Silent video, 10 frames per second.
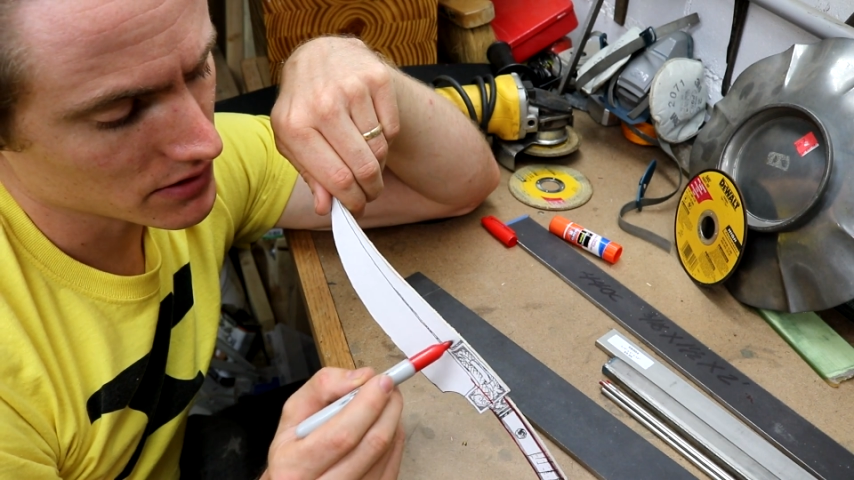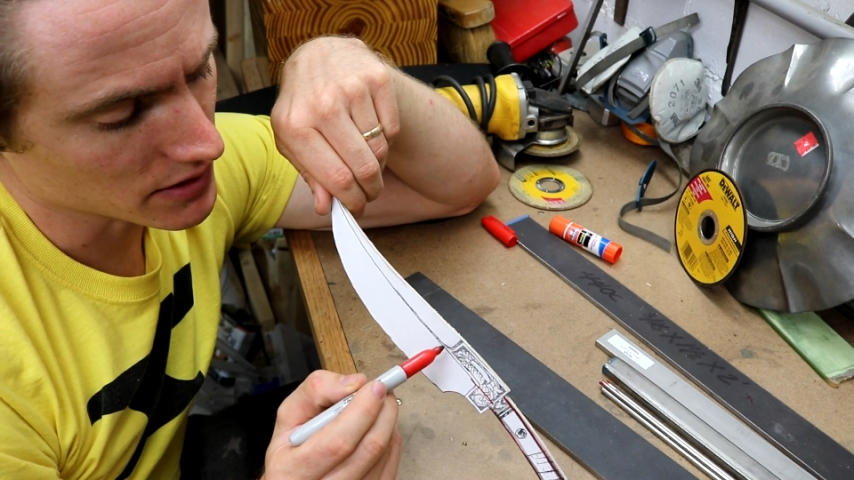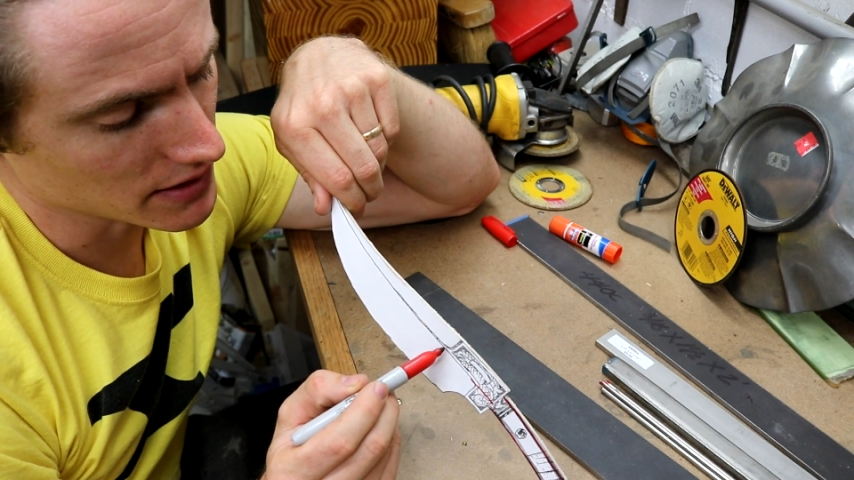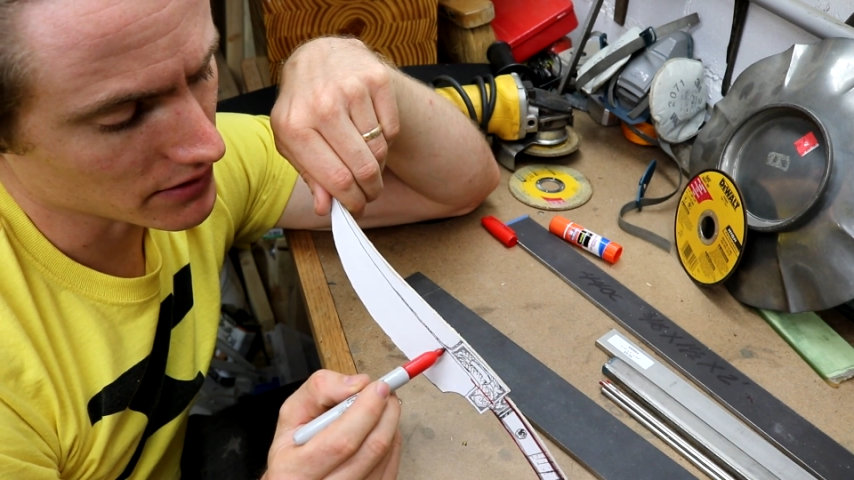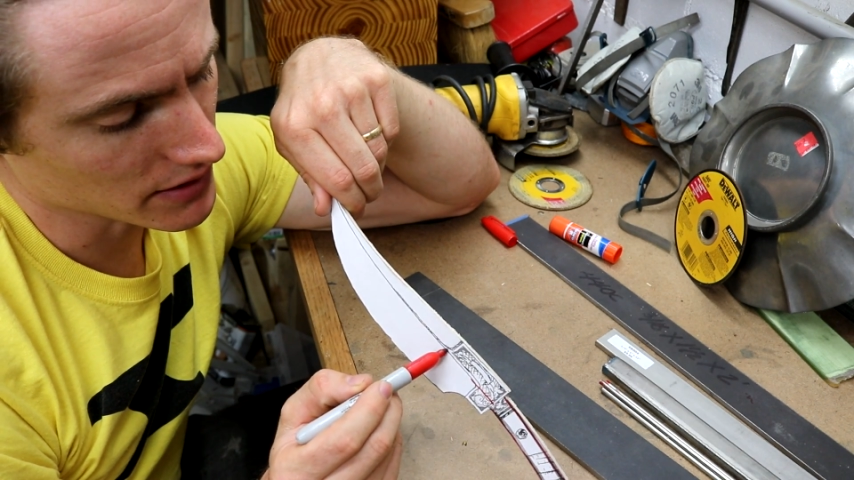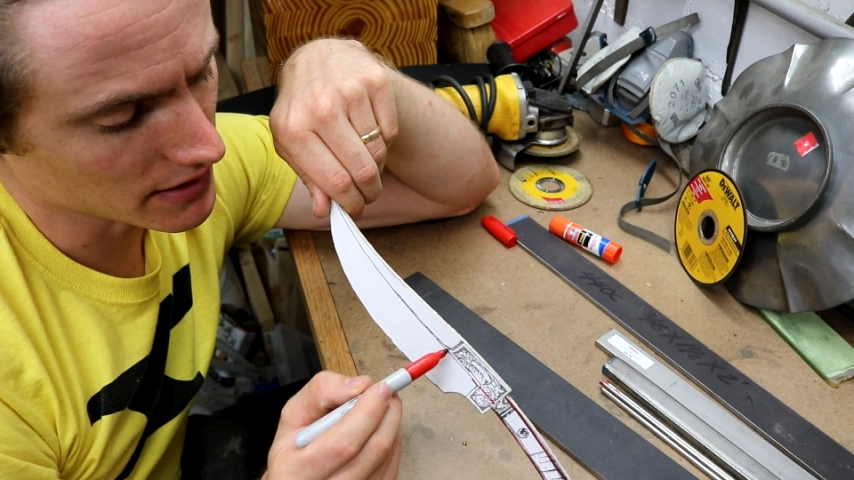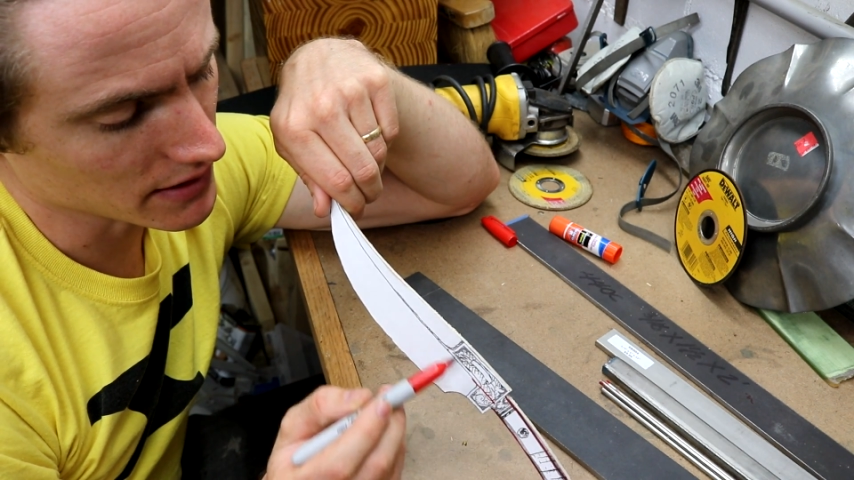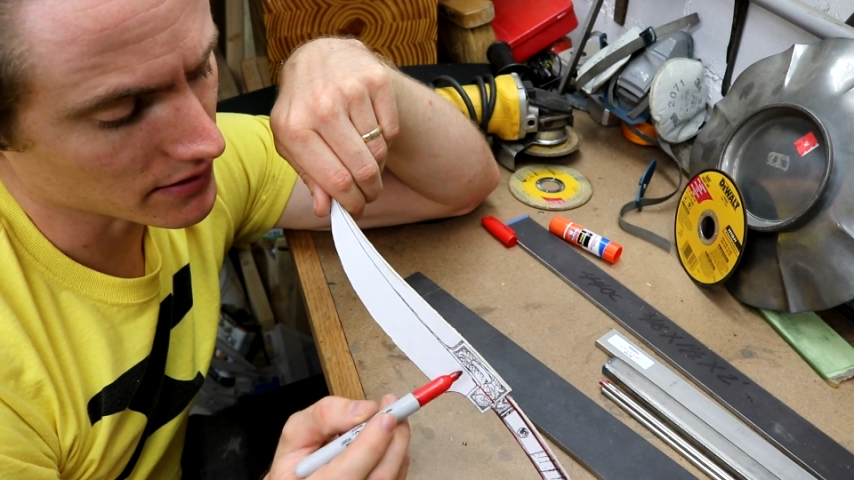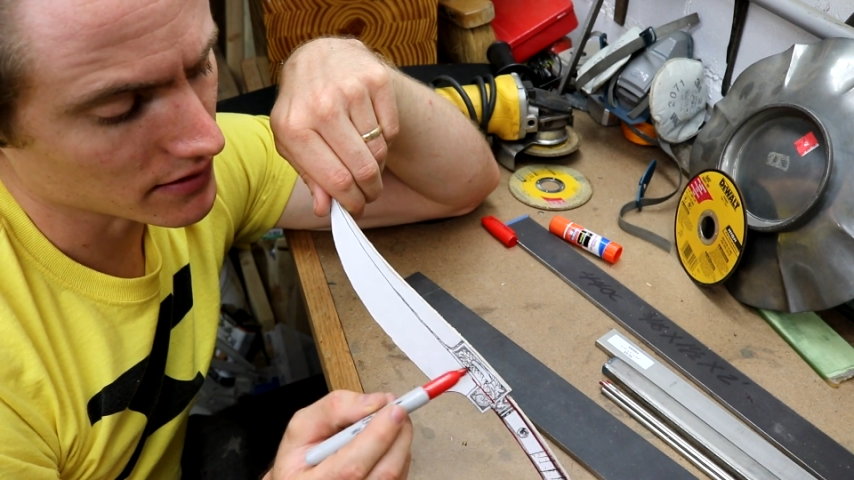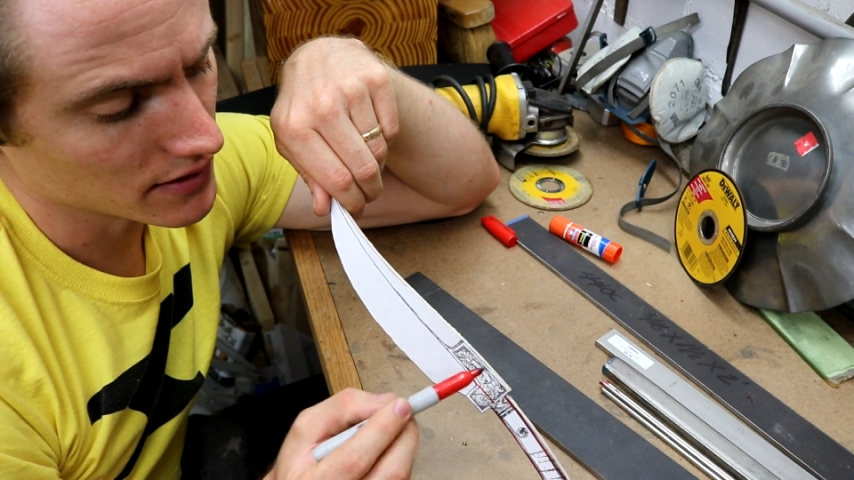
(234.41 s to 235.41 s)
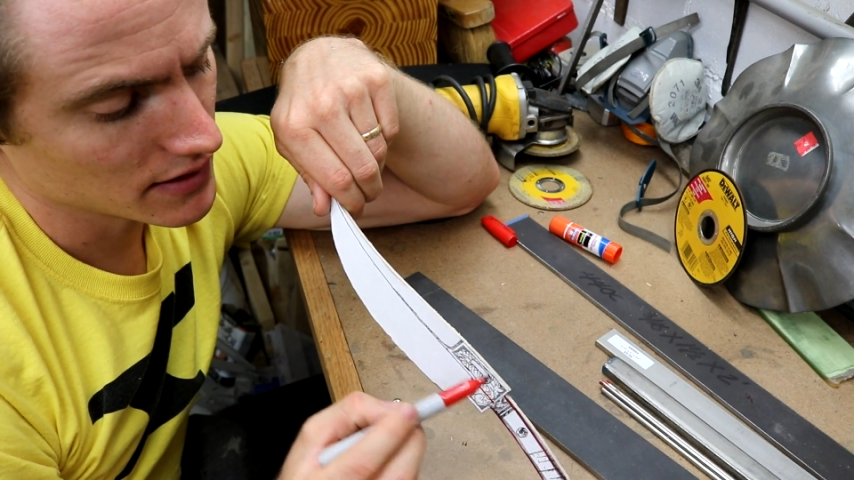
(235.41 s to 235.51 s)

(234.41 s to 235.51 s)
to here to here.